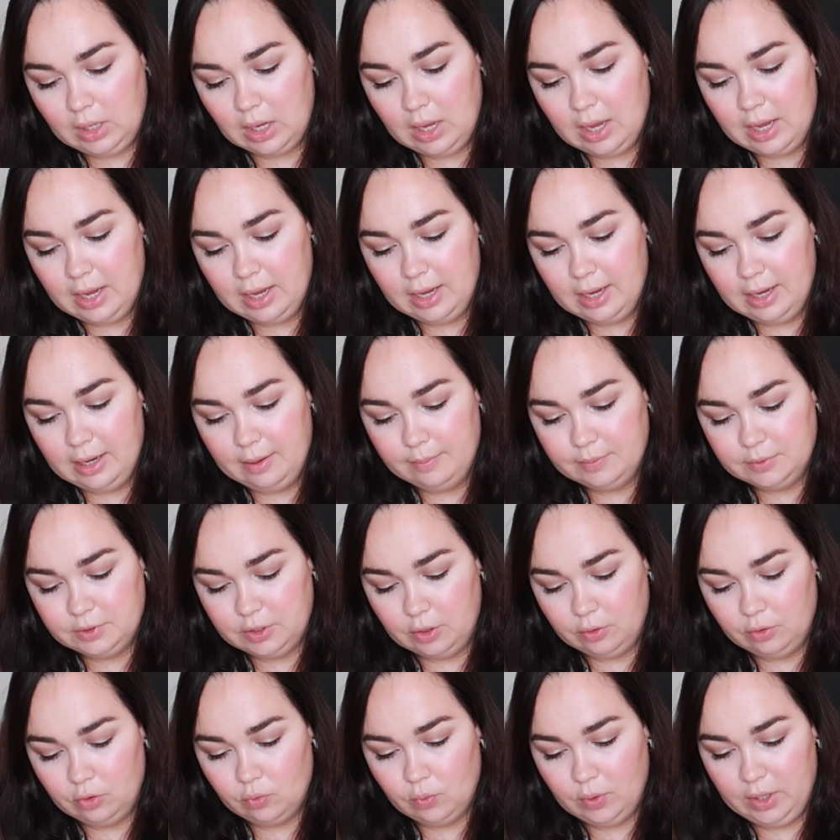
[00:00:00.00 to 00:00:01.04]

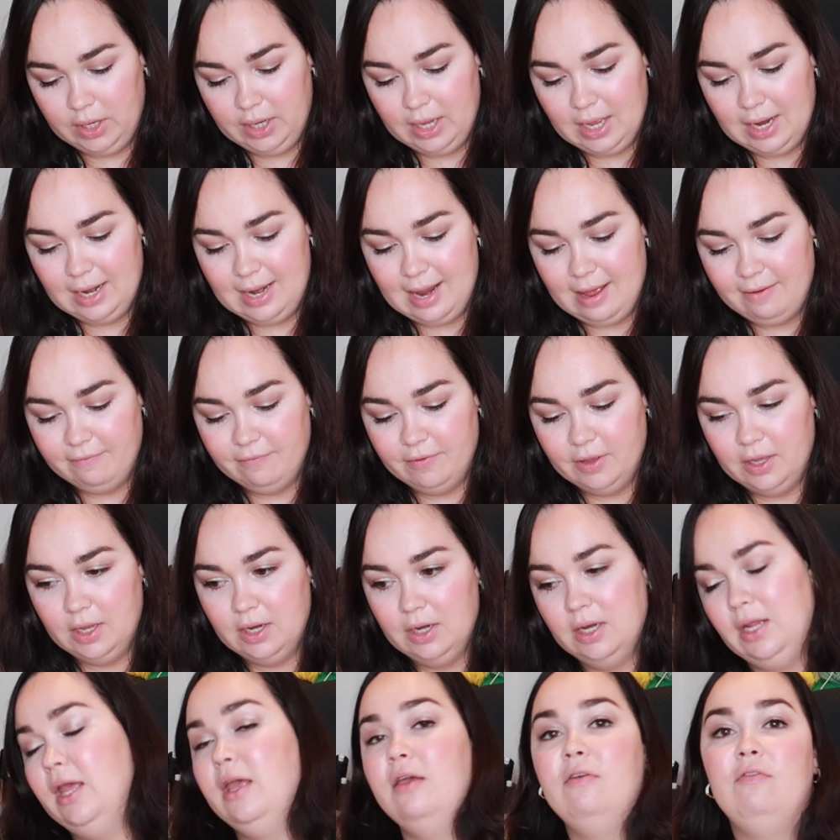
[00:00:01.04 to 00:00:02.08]
So
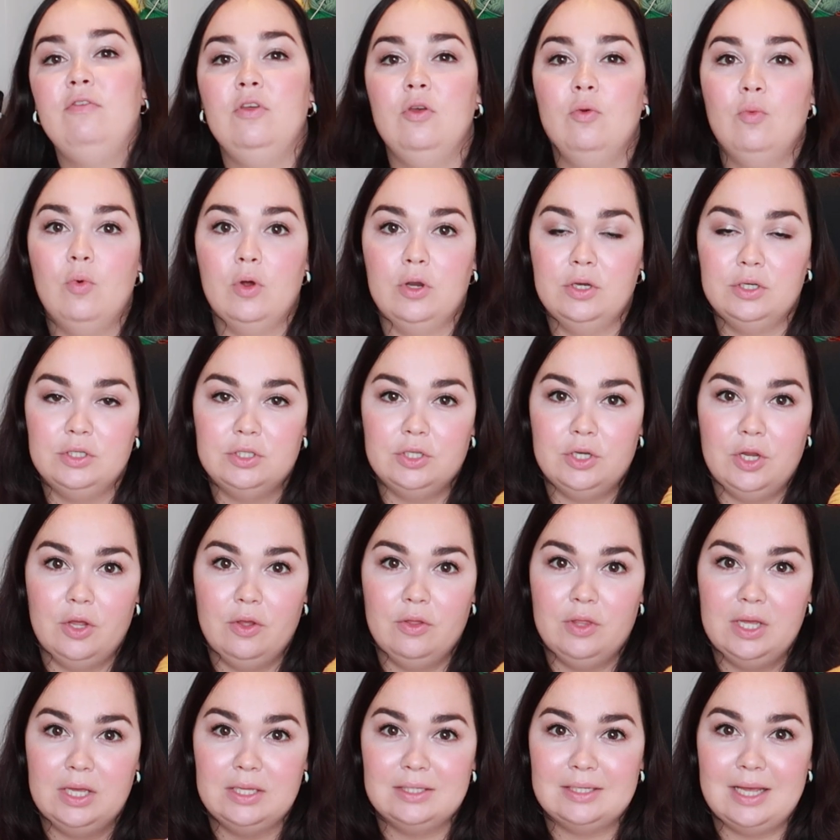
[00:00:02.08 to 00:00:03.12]
311 if you want to
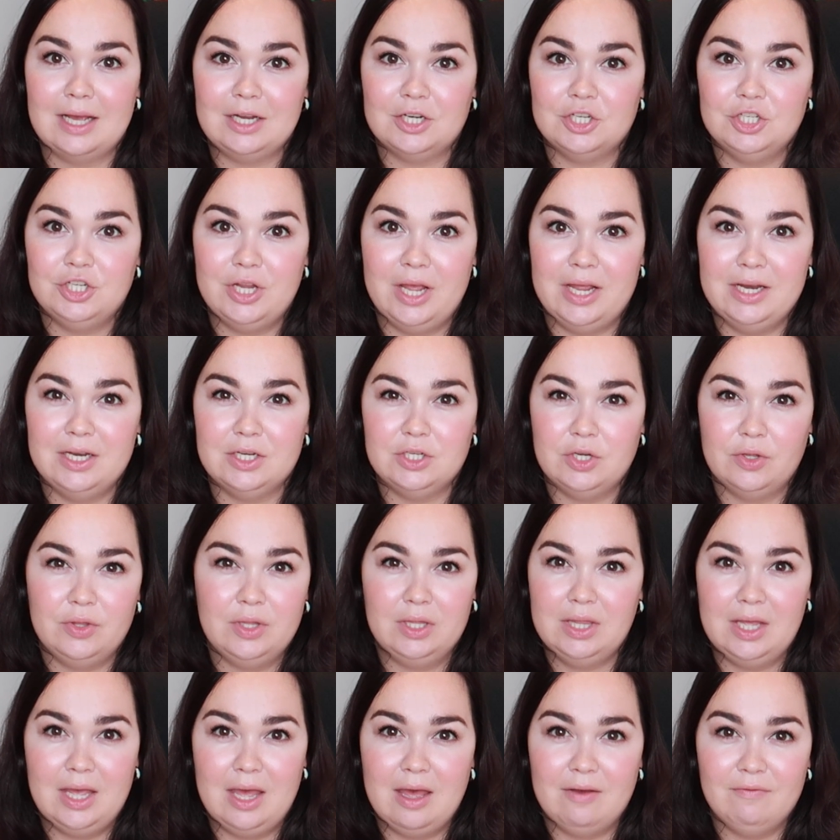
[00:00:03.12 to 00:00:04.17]
know the exact shade. I don't
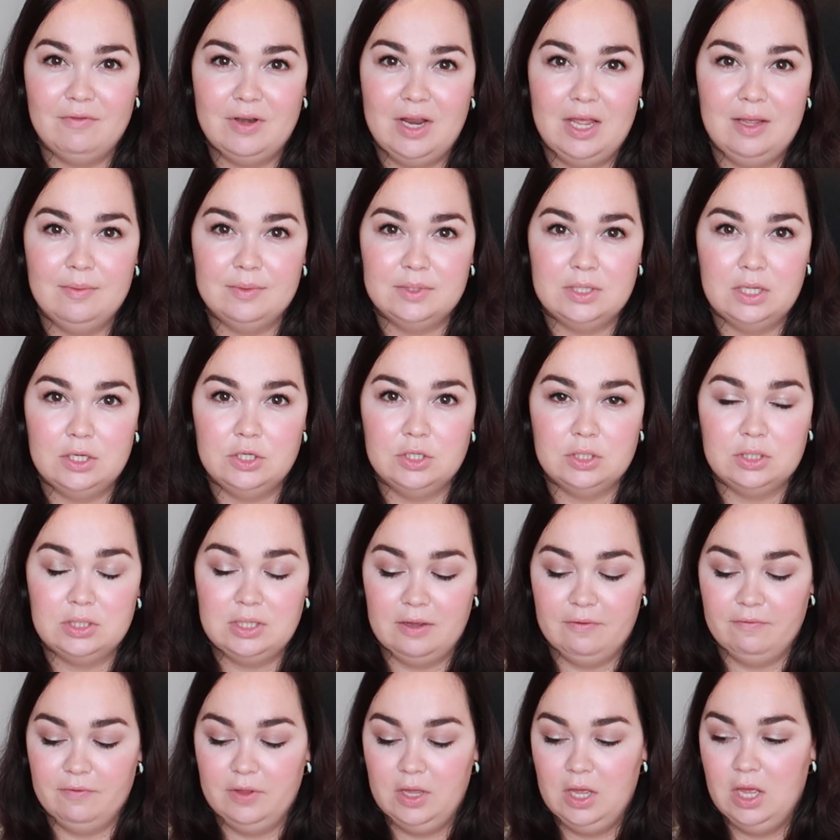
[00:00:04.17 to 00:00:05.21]
think they have names, they just
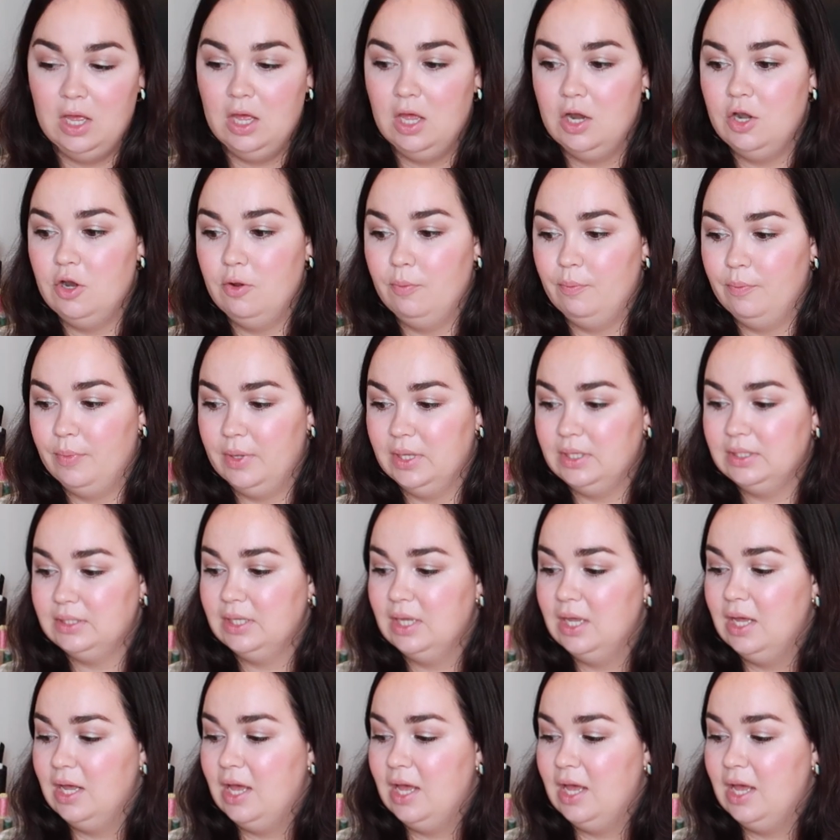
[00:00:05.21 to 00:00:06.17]
have numbers.